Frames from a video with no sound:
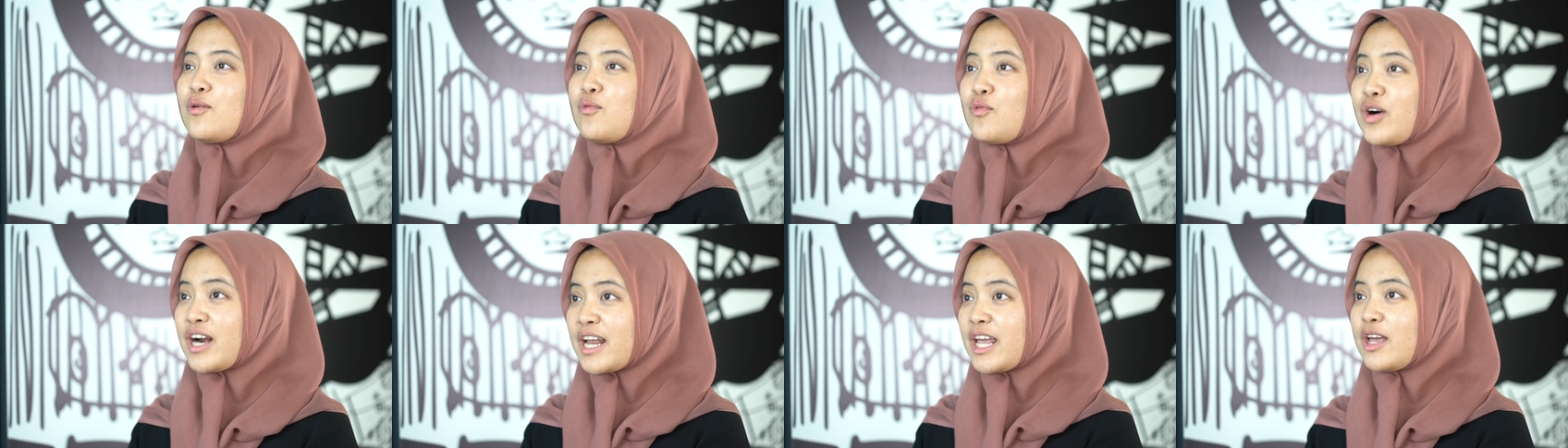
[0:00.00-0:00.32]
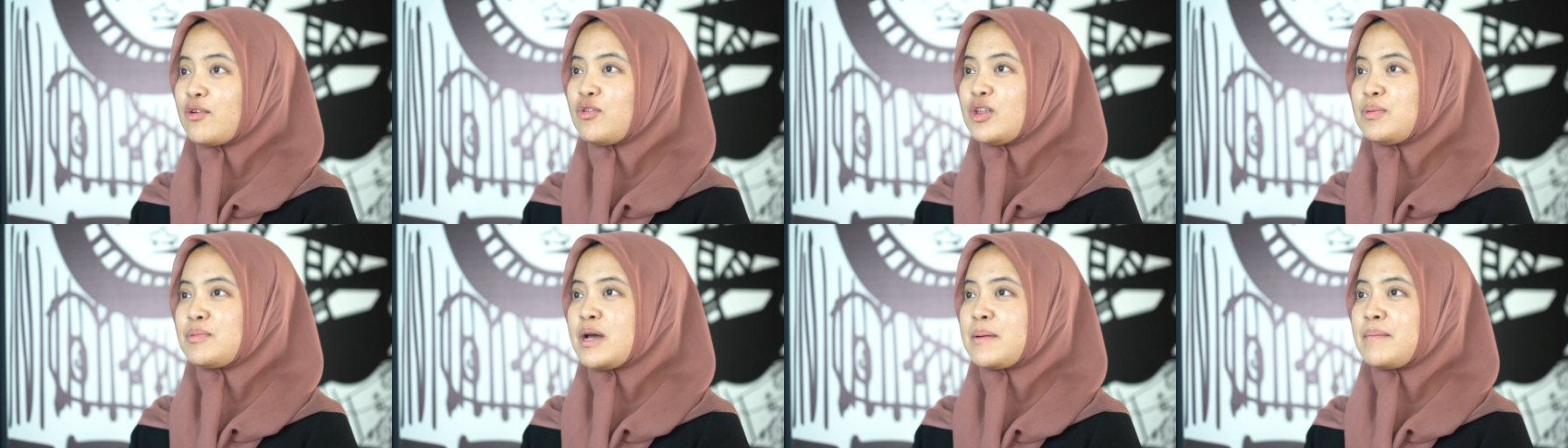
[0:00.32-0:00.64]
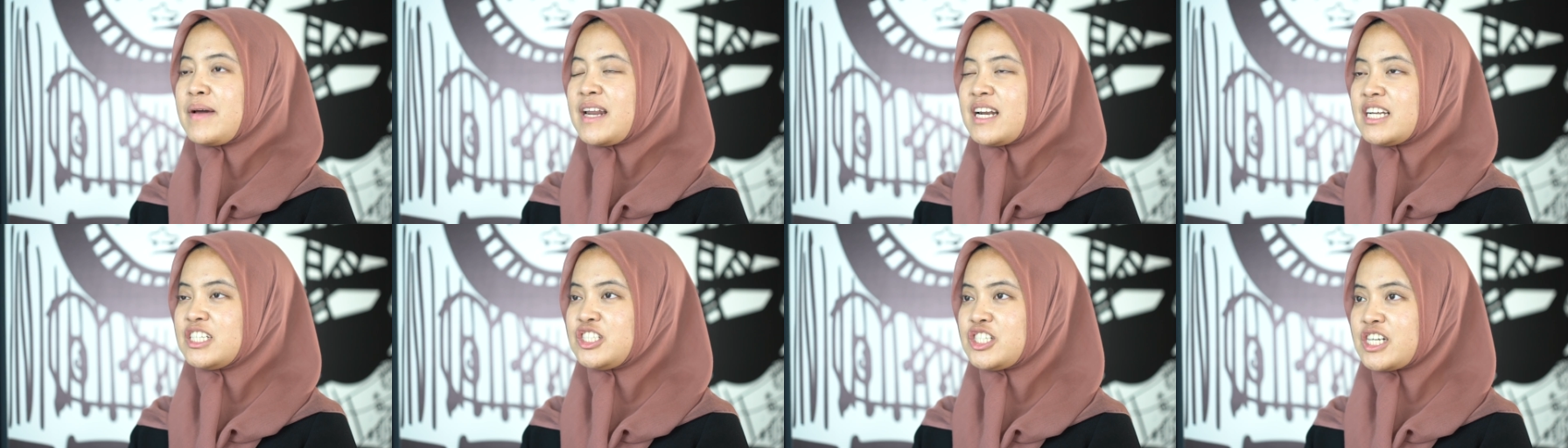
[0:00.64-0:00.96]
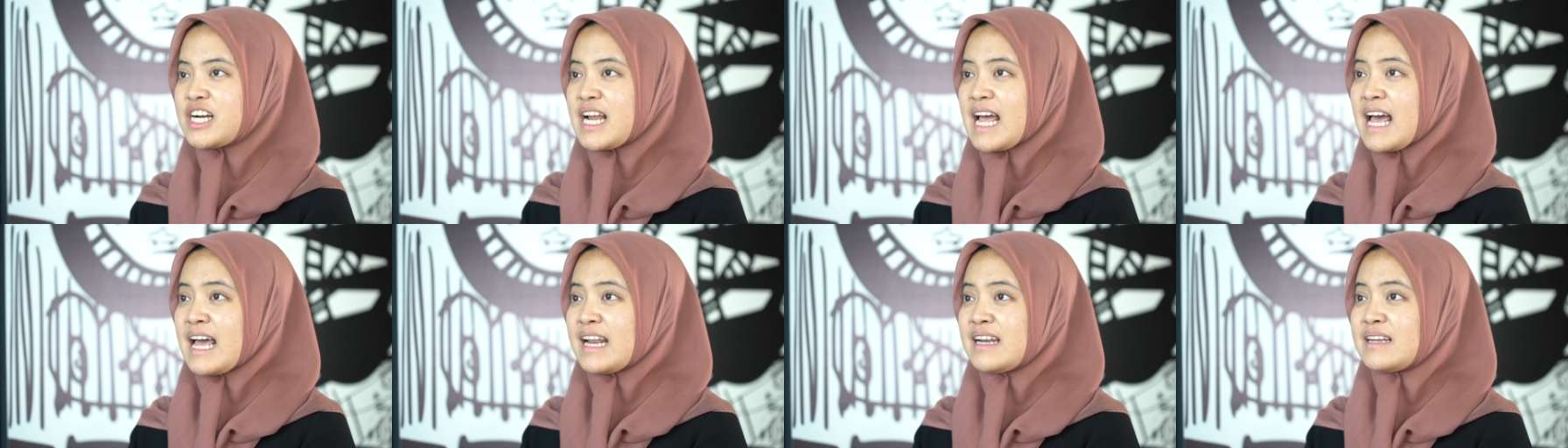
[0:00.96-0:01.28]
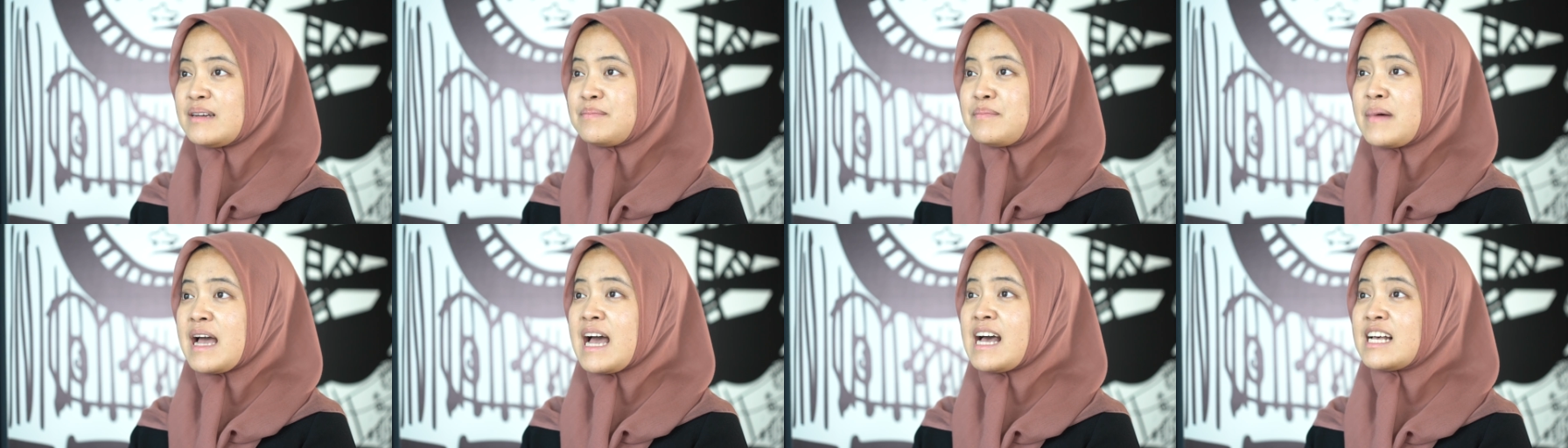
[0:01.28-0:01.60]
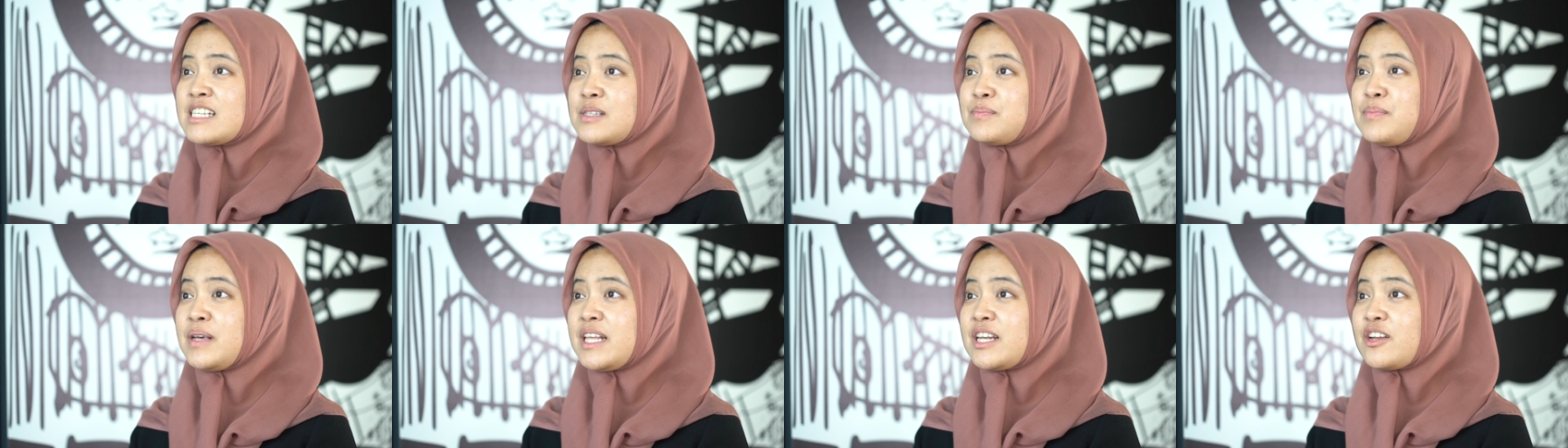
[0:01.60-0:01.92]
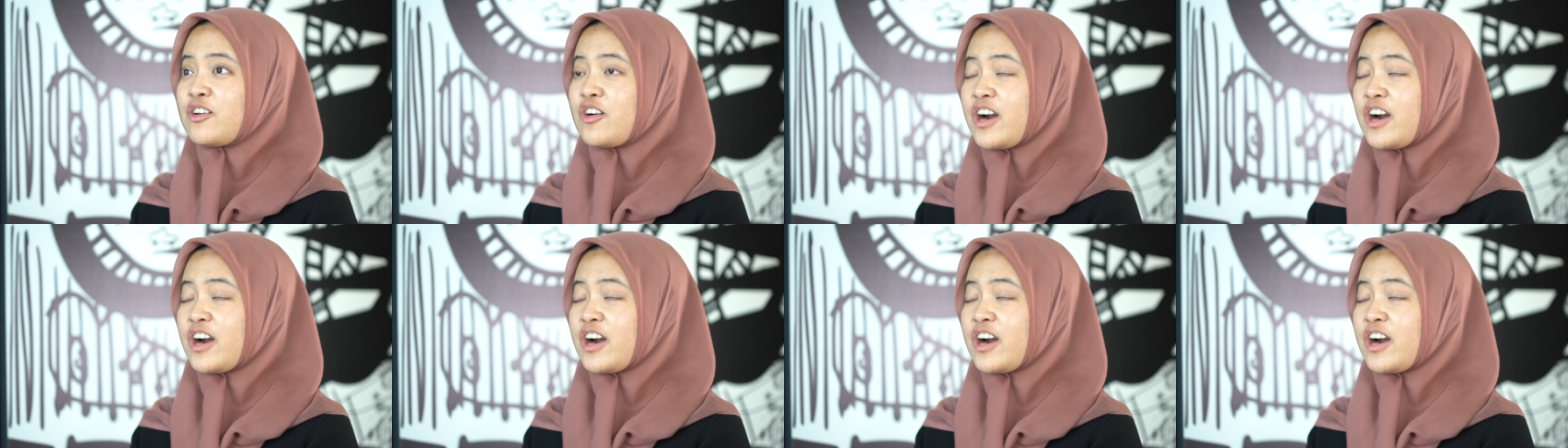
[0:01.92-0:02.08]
Working with my manager Adam has been